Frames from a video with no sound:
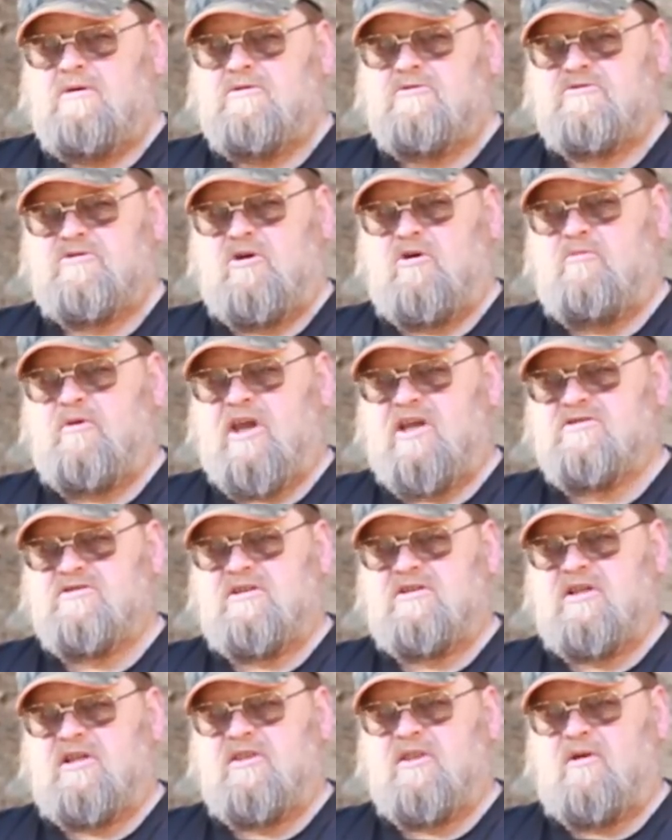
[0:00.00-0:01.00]
So
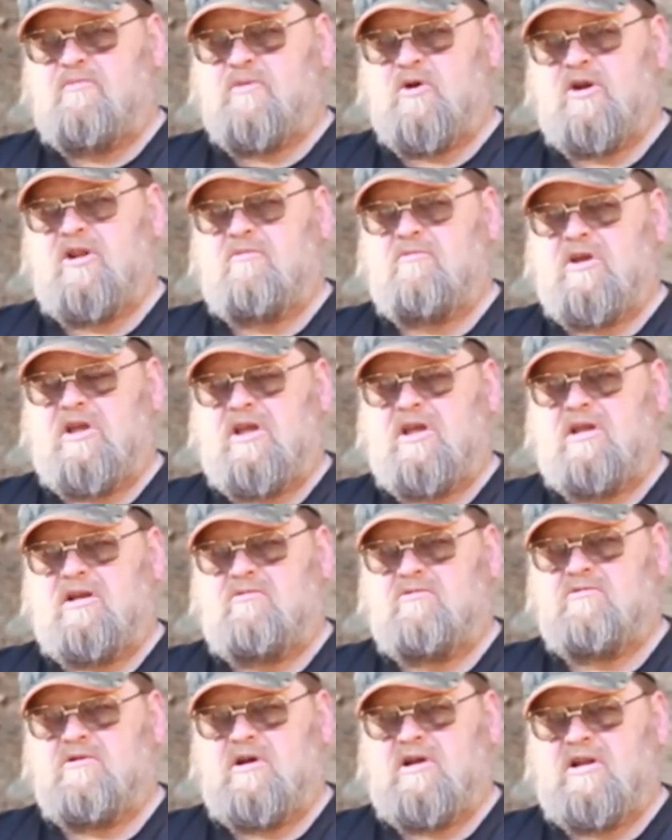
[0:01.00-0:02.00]
basically, they're putting me
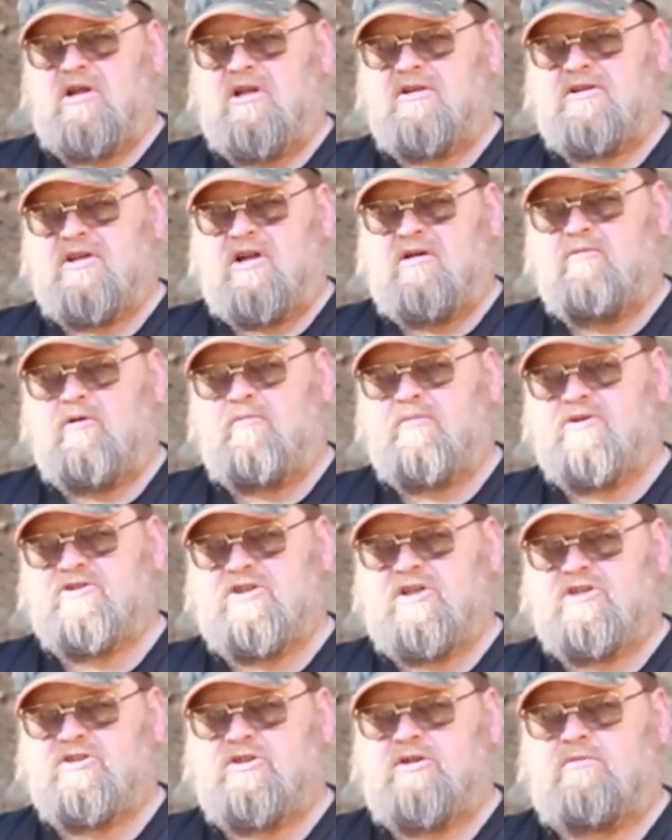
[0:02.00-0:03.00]
in an untenable
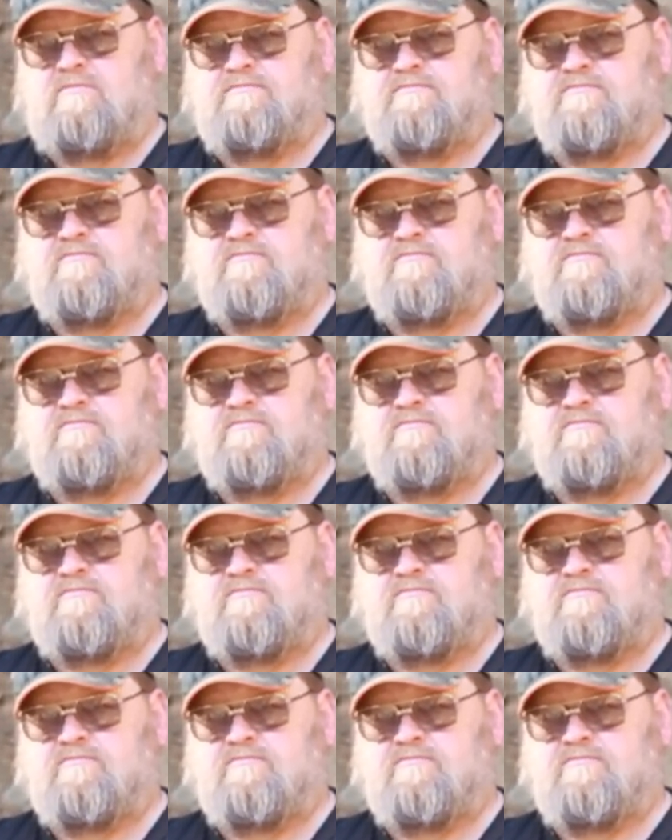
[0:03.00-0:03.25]
position.